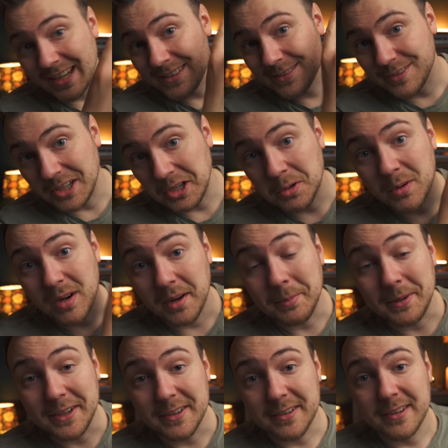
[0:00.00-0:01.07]
his video up
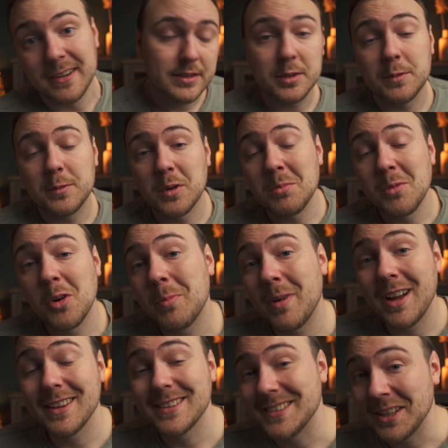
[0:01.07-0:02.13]
here. So for
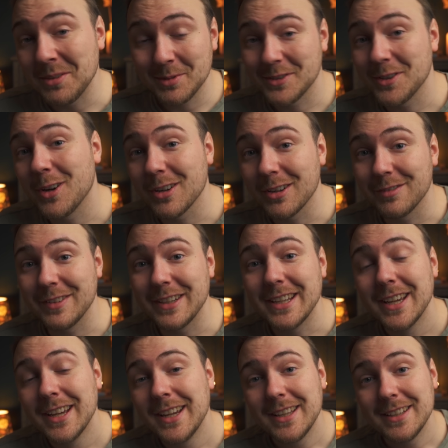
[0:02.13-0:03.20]
mobile cinematography,
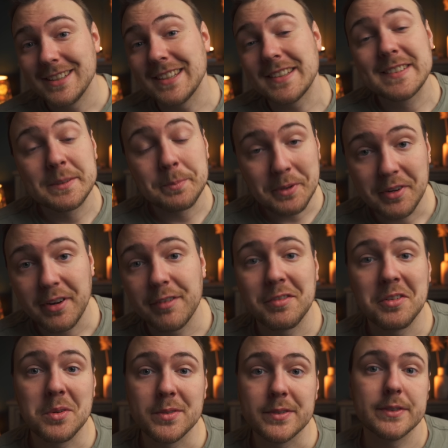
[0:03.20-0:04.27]
the Xperia
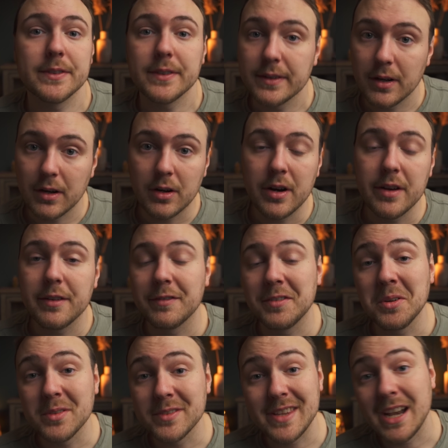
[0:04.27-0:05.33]
phones are the
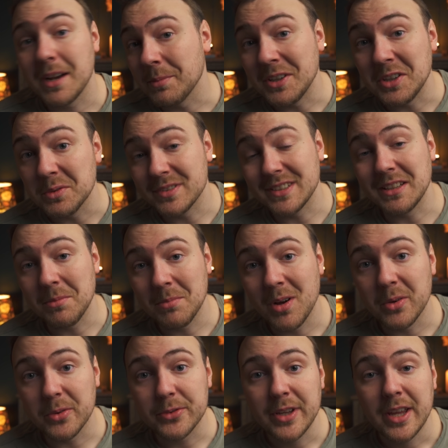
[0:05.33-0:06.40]
phones that I've been using the
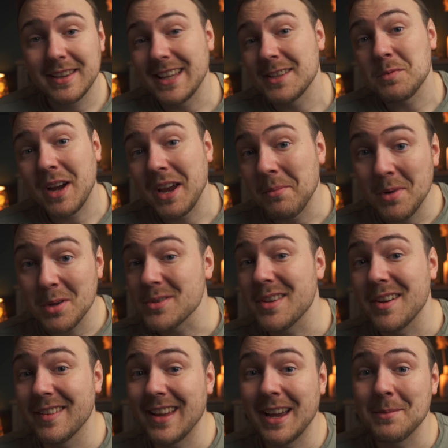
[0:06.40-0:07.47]
most. That's why I most of
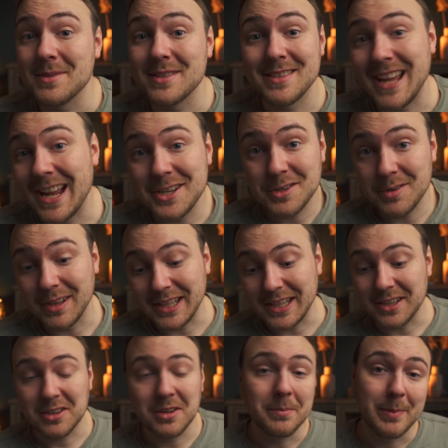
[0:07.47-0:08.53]
the times
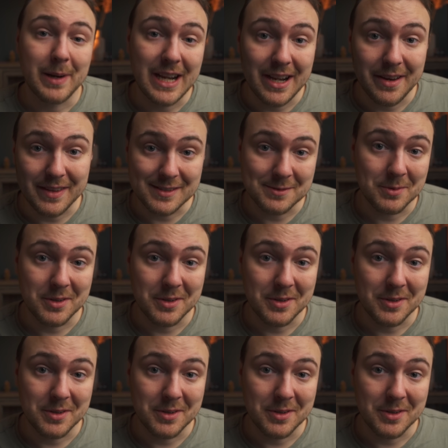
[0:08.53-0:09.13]
naturally compare this